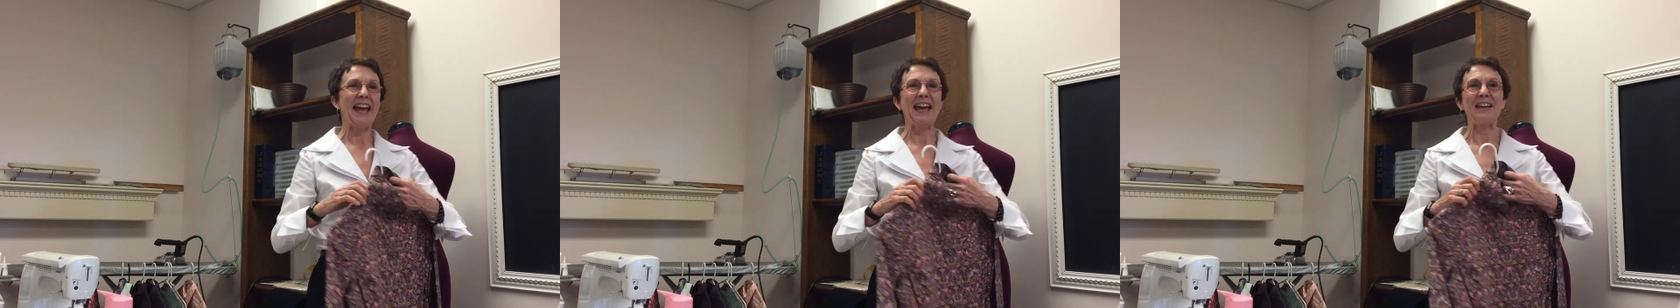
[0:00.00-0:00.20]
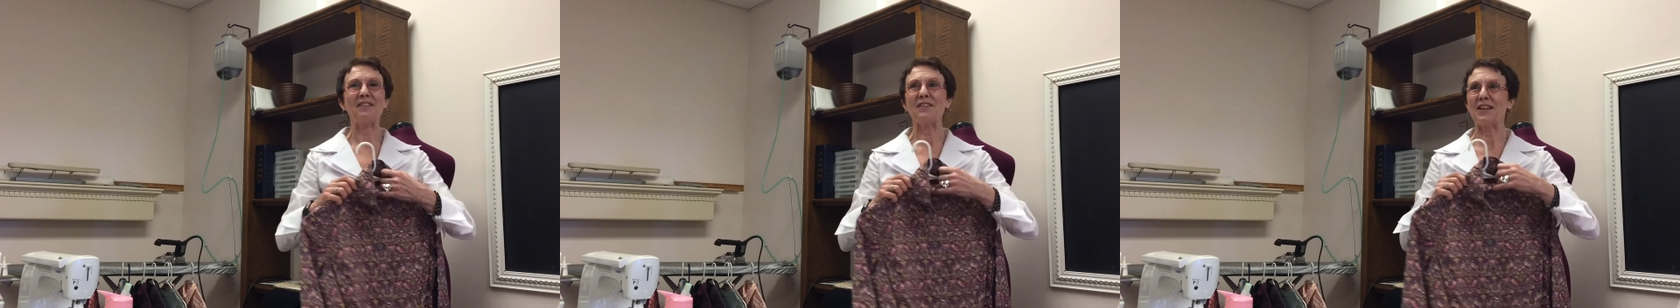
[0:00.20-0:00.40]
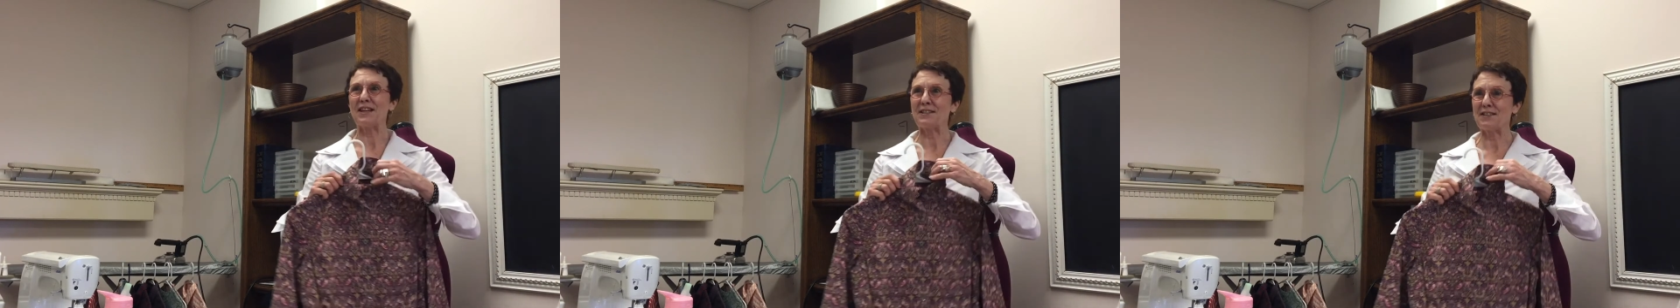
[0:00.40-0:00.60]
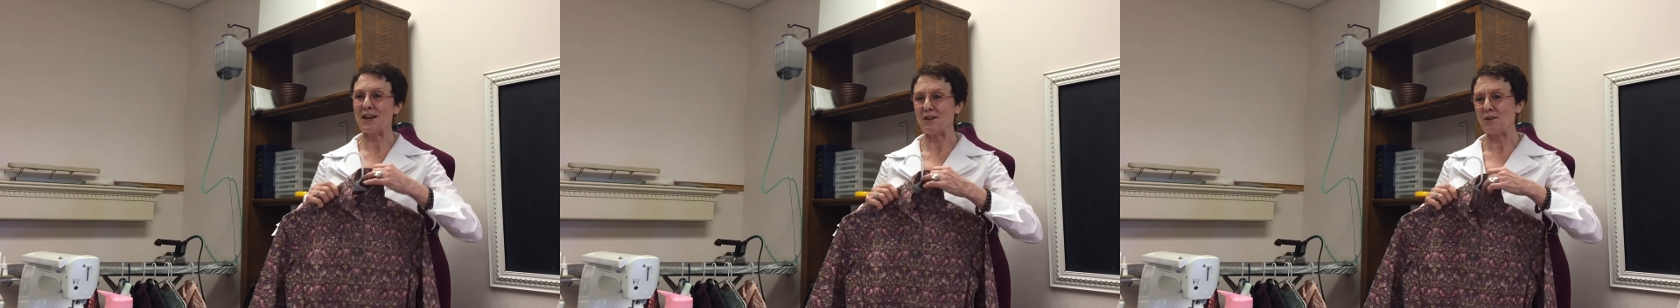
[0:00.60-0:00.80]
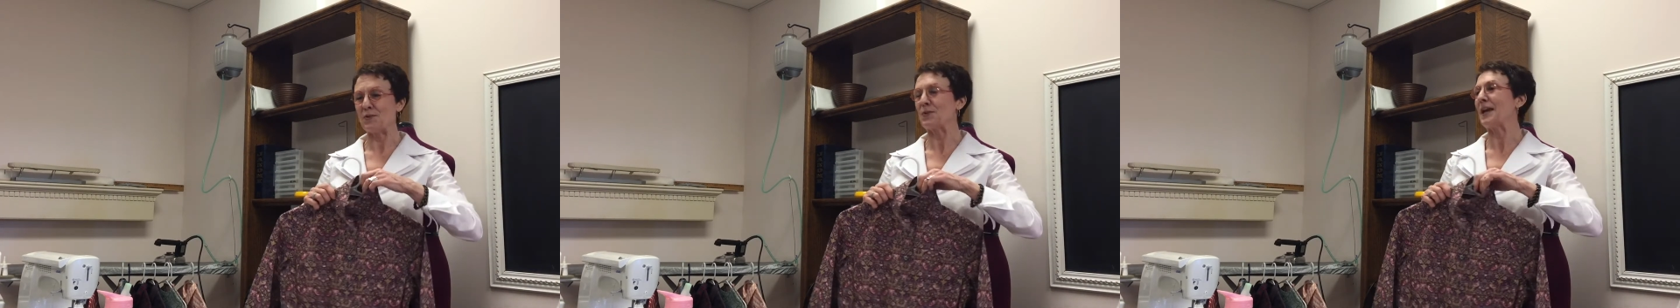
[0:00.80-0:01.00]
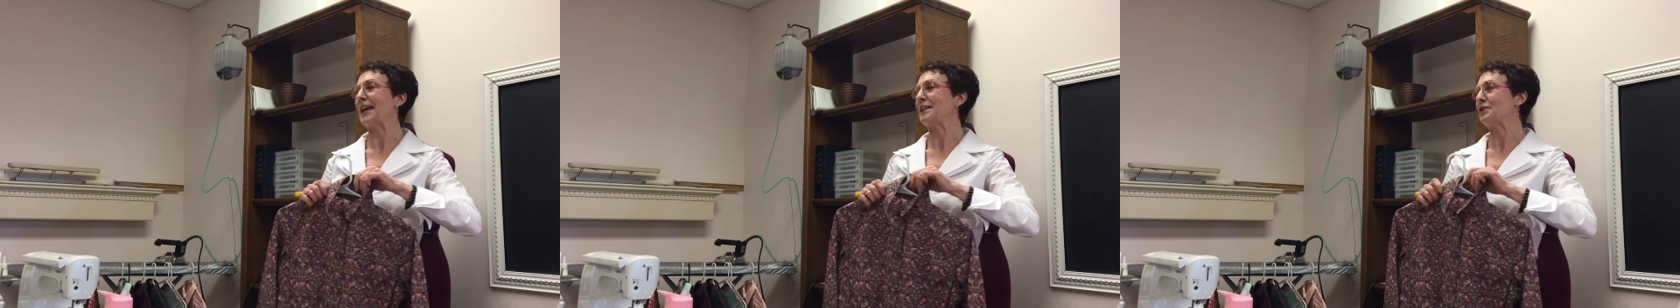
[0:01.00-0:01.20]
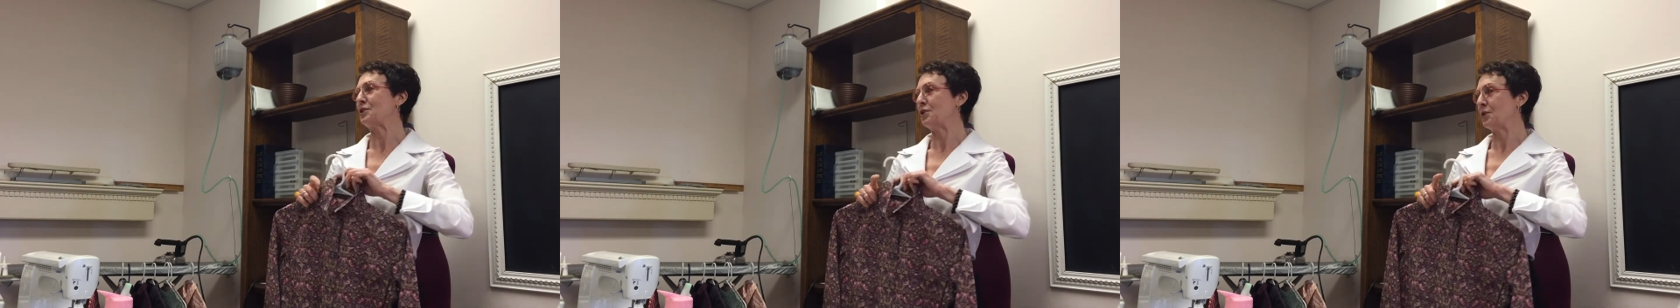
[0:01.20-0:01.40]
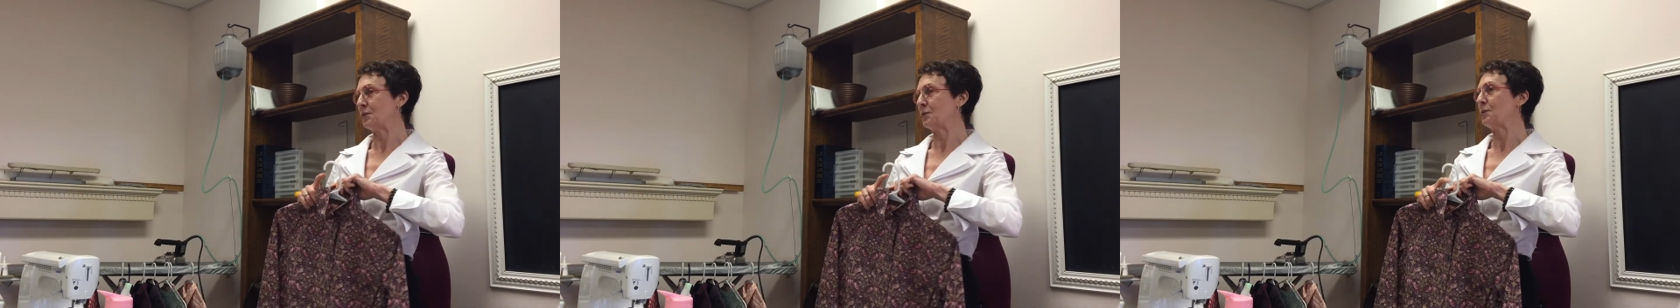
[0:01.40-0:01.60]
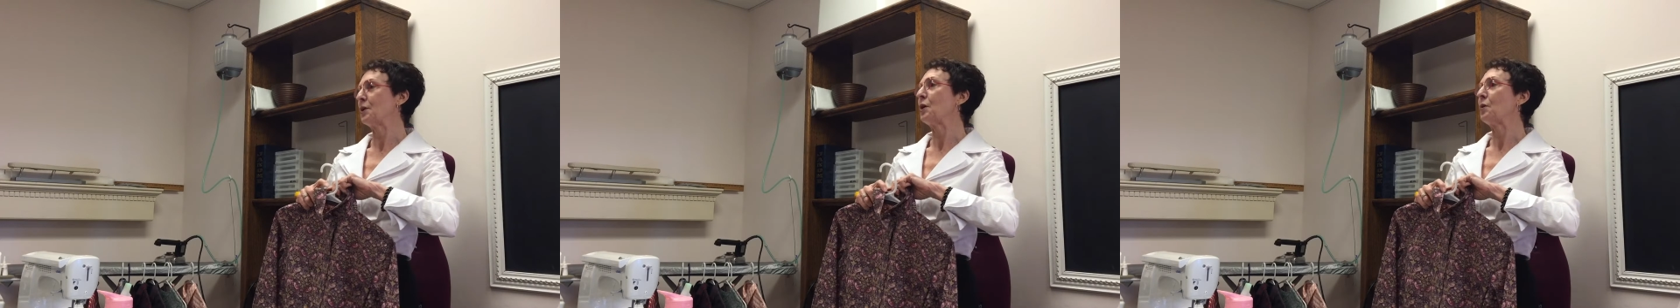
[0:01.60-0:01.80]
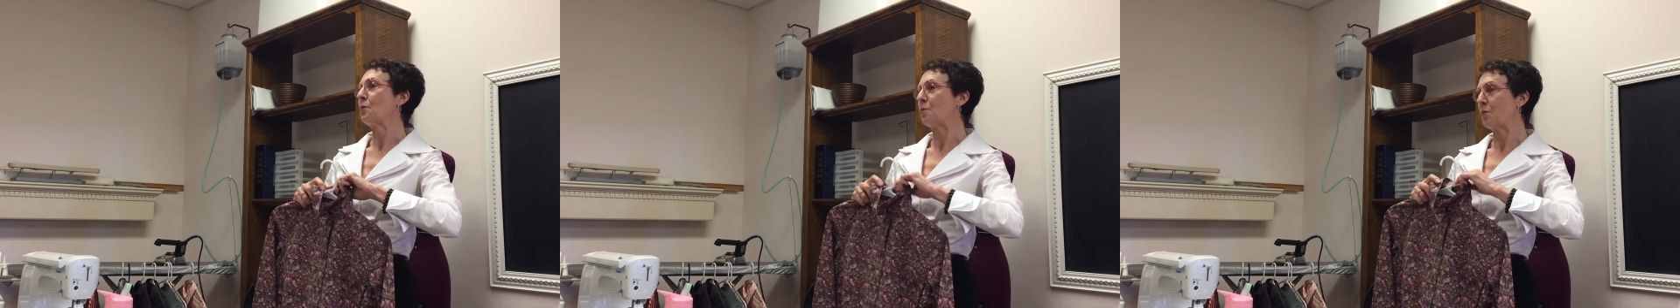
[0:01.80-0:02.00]
and things that you can do
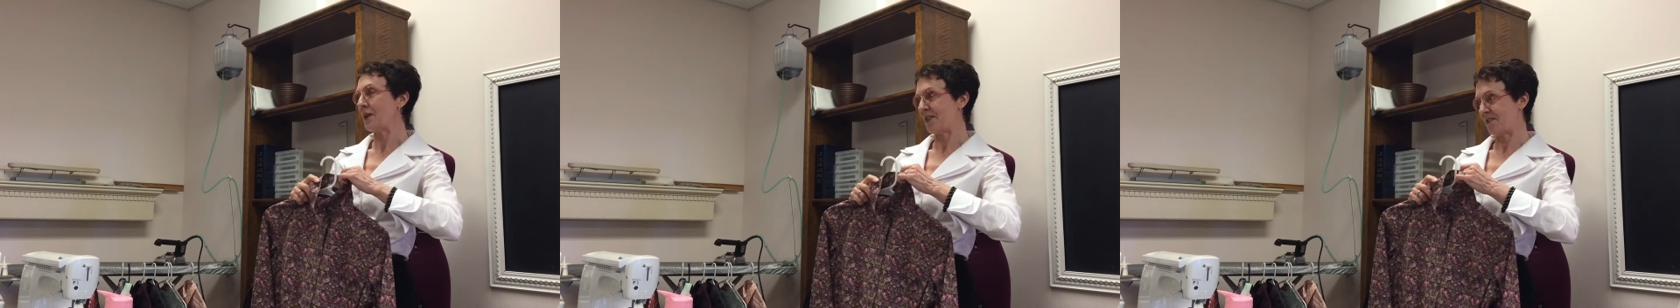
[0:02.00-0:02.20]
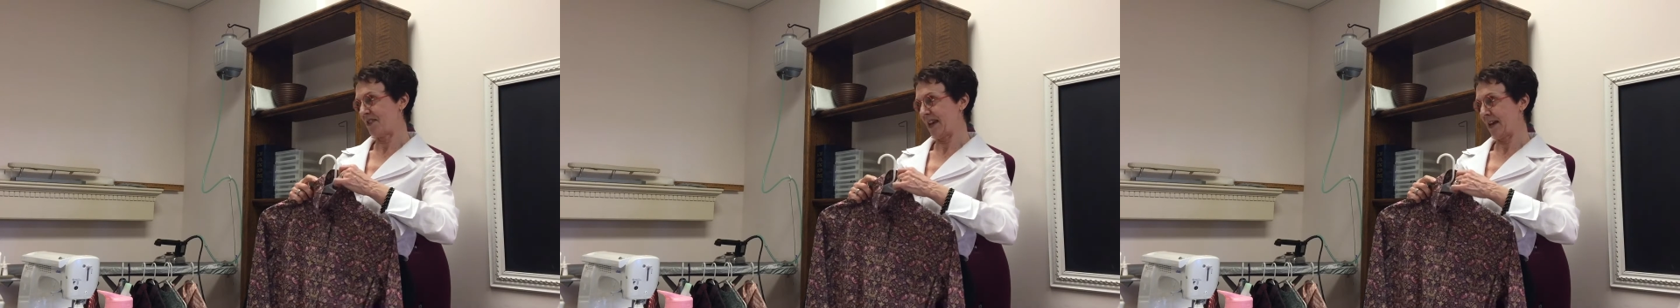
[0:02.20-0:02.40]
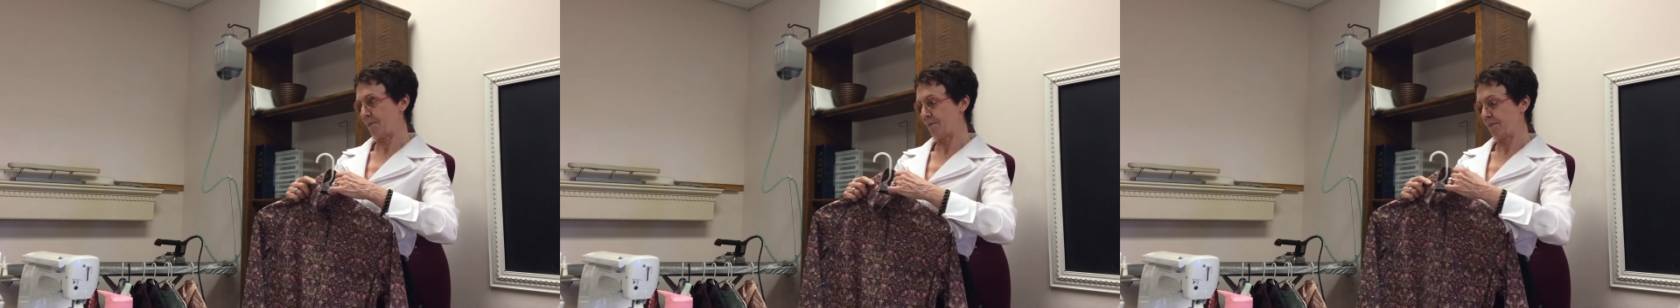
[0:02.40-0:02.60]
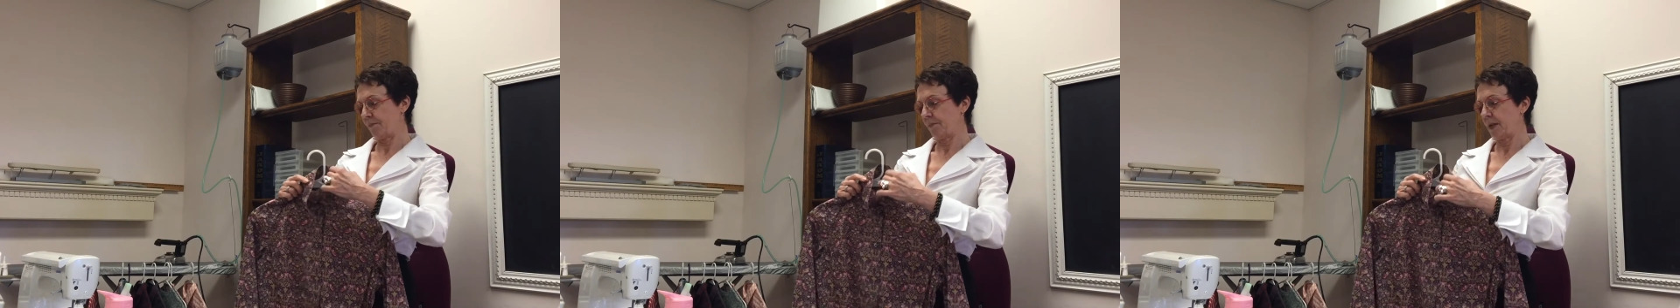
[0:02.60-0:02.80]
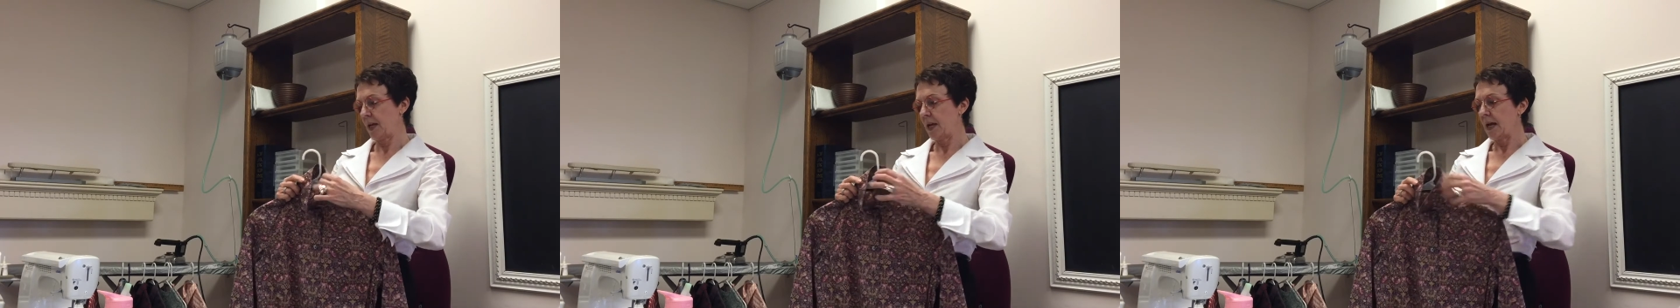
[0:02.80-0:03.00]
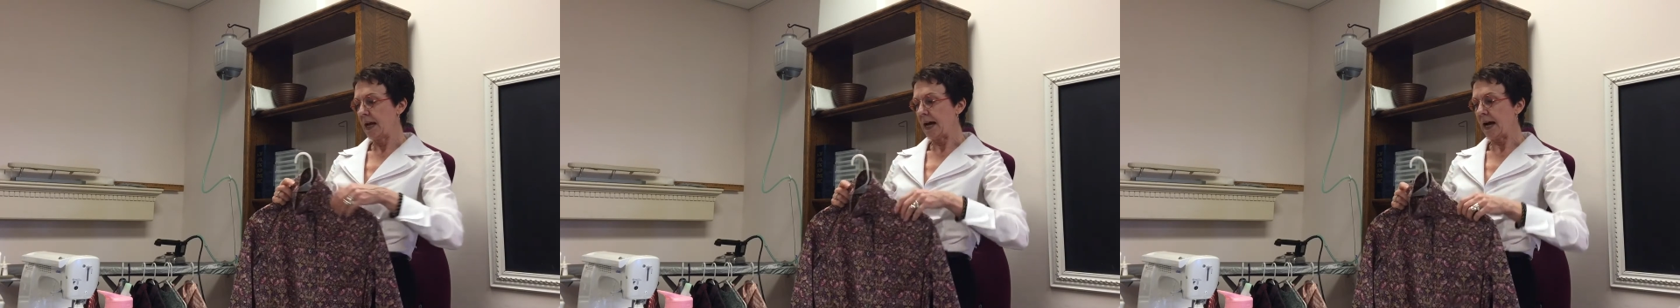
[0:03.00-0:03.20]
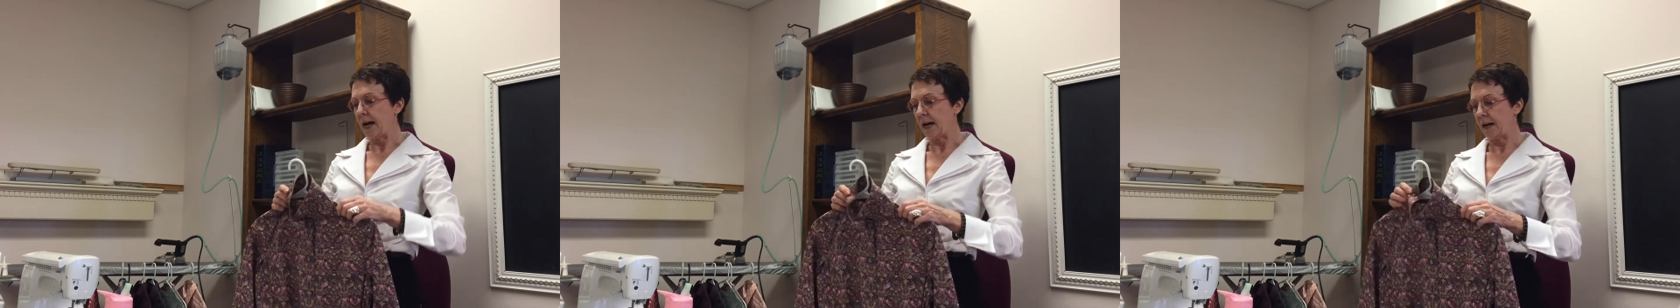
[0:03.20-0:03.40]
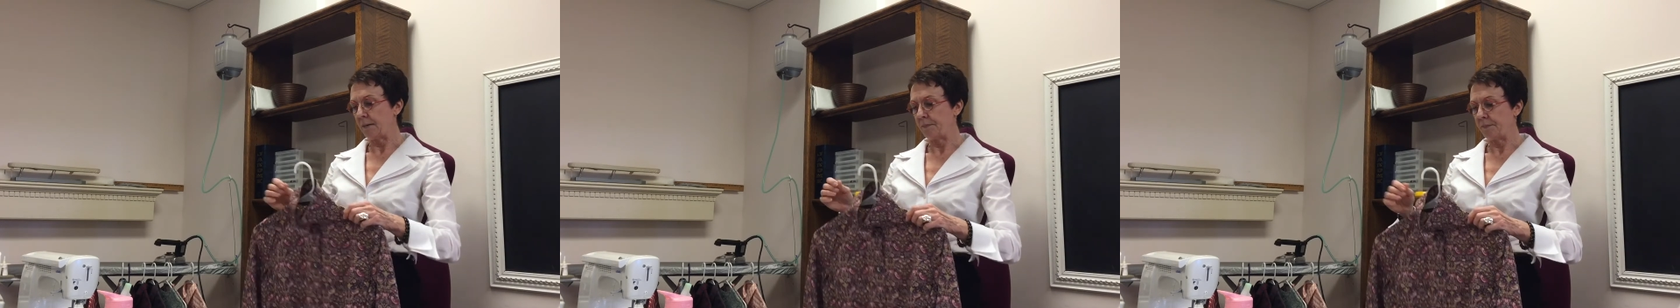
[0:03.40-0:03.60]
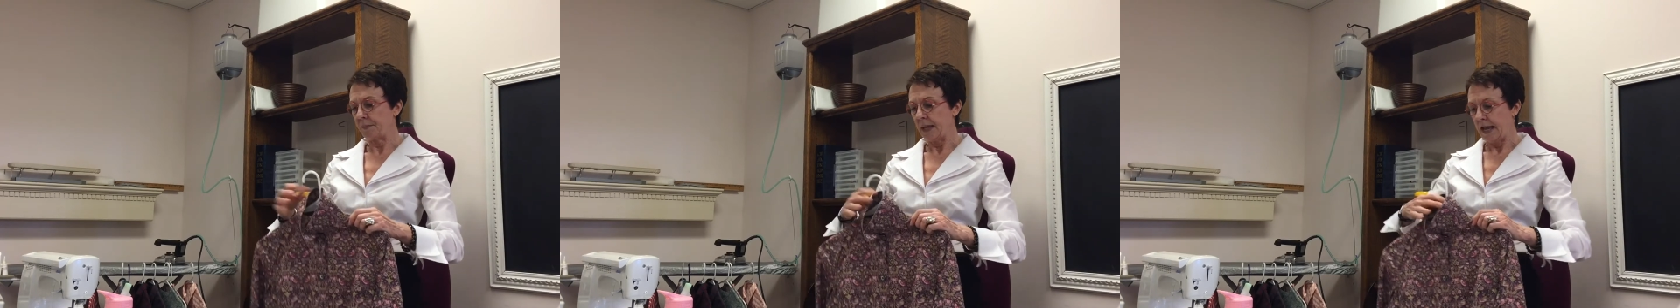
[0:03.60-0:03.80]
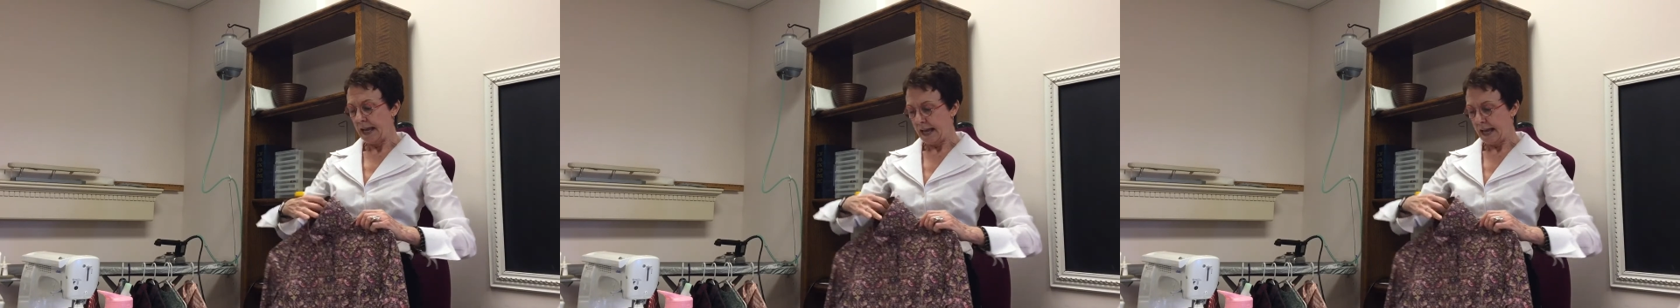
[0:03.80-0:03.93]
with them.